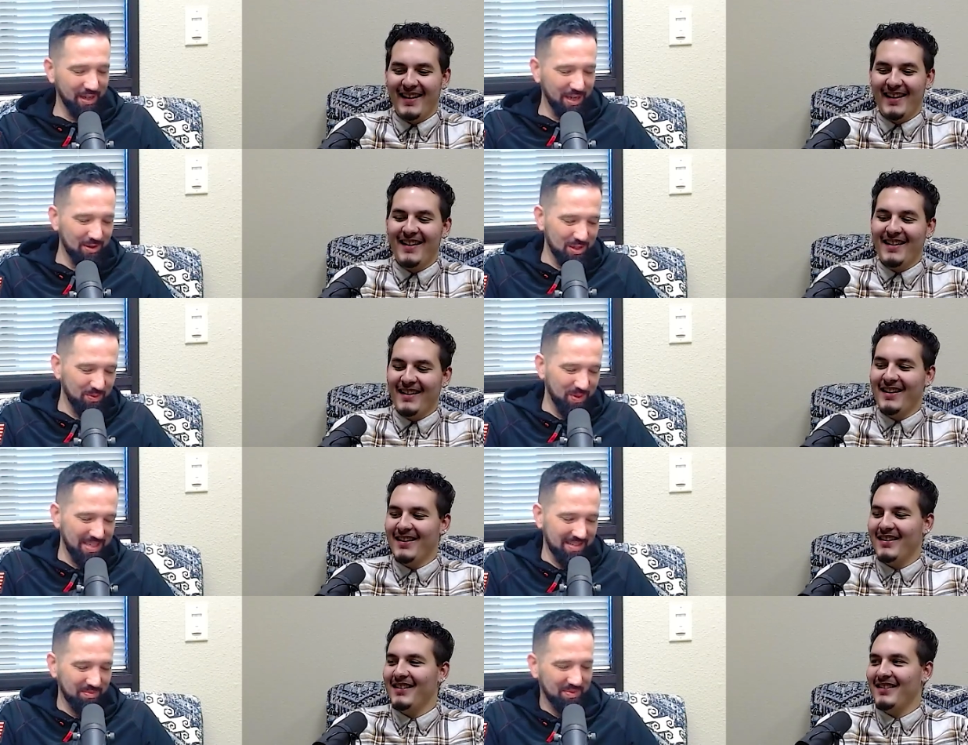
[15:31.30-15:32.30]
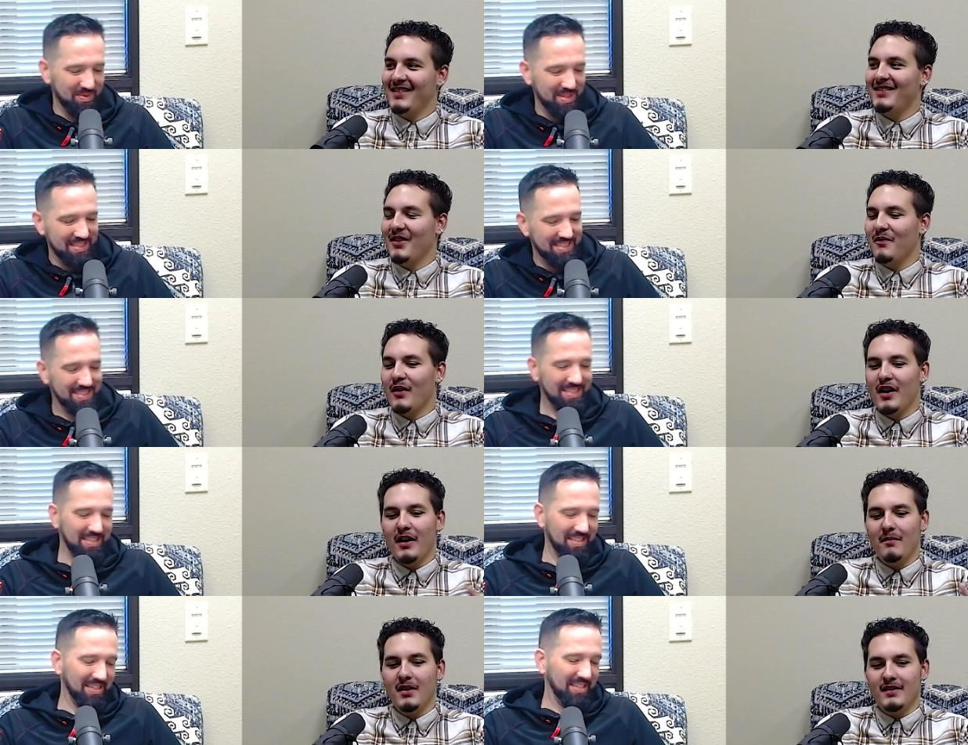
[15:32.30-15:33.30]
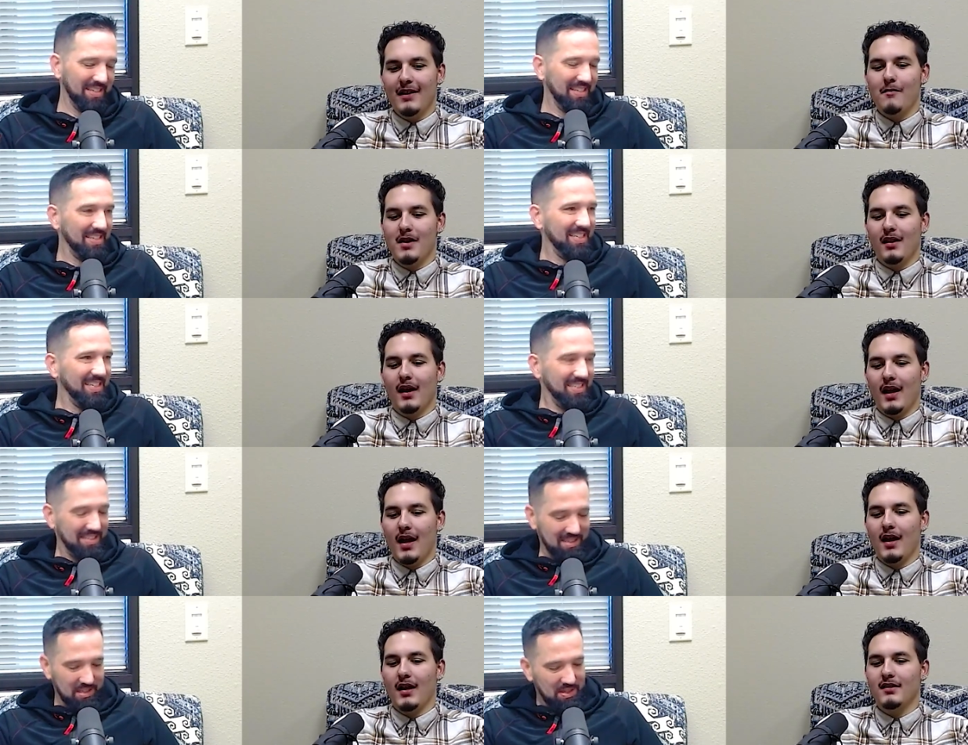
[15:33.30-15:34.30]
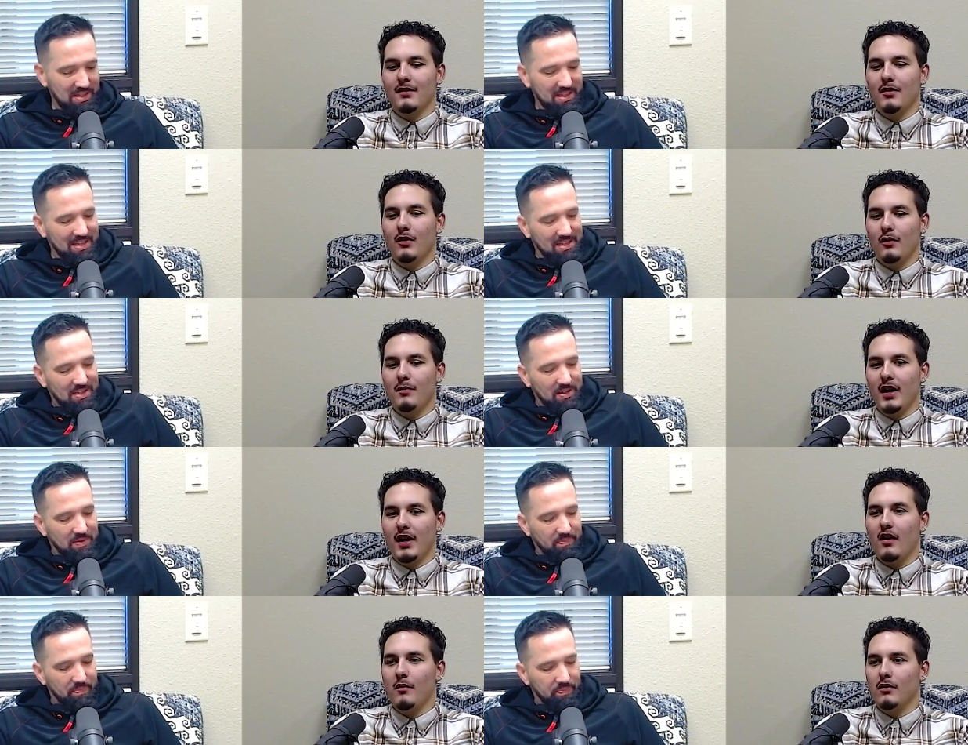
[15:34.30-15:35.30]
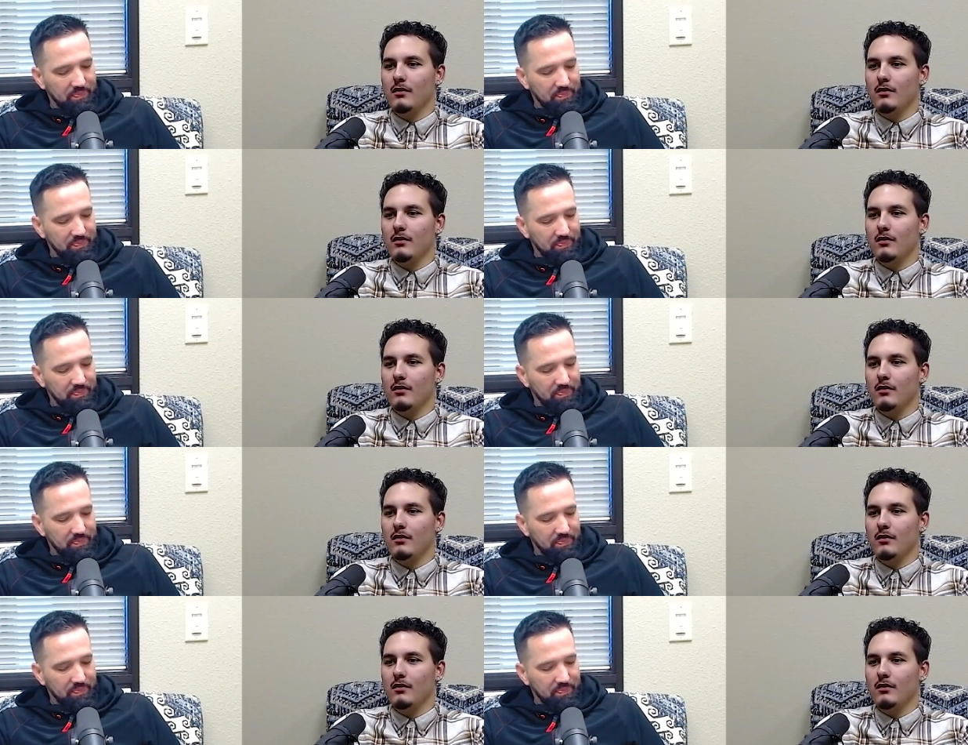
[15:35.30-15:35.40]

Speaker 1: coaching with him.
Speaker 2: So for him to tell me like, hey, I need someone to hold me accountable